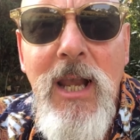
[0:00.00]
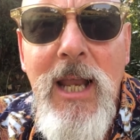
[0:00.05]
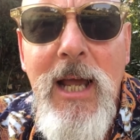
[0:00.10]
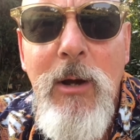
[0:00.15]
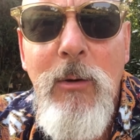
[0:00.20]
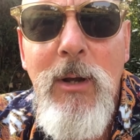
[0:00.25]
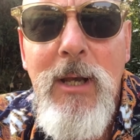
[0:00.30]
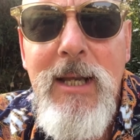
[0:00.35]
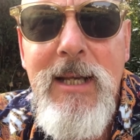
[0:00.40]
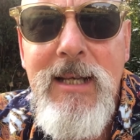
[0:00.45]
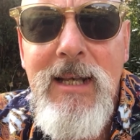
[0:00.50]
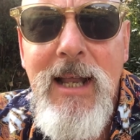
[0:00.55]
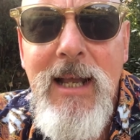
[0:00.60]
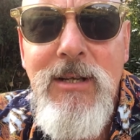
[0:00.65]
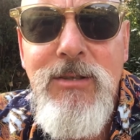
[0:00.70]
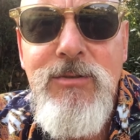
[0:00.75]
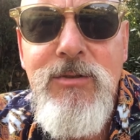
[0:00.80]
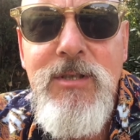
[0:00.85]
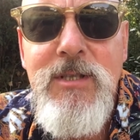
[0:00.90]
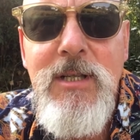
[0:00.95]
allow a little
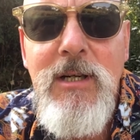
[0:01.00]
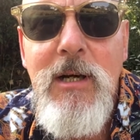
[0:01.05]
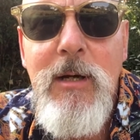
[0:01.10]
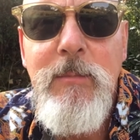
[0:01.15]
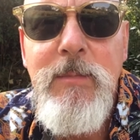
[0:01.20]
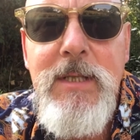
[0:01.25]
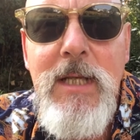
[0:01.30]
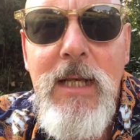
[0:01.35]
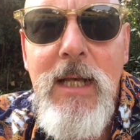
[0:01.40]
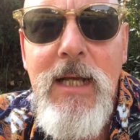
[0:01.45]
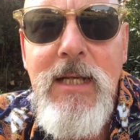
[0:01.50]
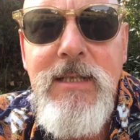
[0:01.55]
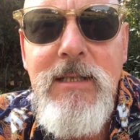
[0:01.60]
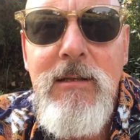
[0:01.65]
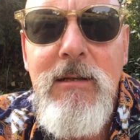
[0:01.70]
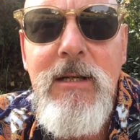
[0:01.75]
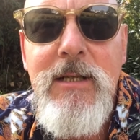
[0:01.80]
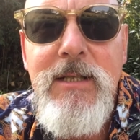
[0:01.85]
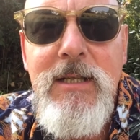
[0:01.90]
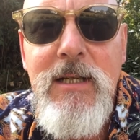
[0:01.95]
extra time to let
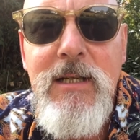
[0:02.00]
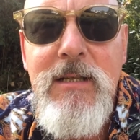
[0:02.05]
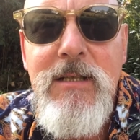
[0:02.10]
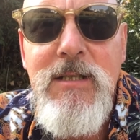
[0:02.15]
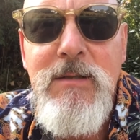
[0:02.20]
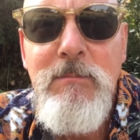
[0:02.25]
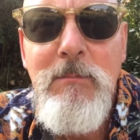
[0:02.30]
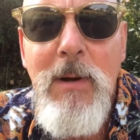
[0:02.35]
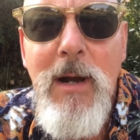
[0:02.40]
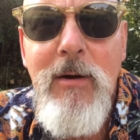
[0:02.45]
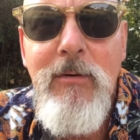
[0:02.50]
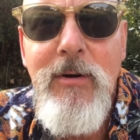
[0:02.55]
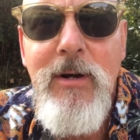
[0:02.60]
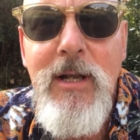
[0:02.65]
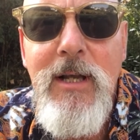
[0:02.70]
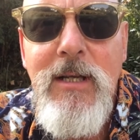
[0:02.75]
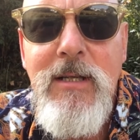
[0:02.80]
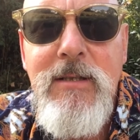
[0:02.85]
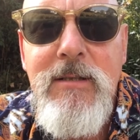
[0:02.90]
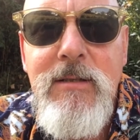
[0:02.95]
ideas
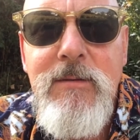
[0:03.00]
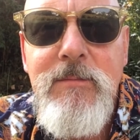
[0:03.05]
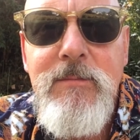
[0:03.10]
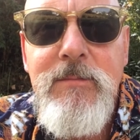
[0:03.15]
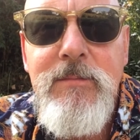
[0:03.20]
marinate.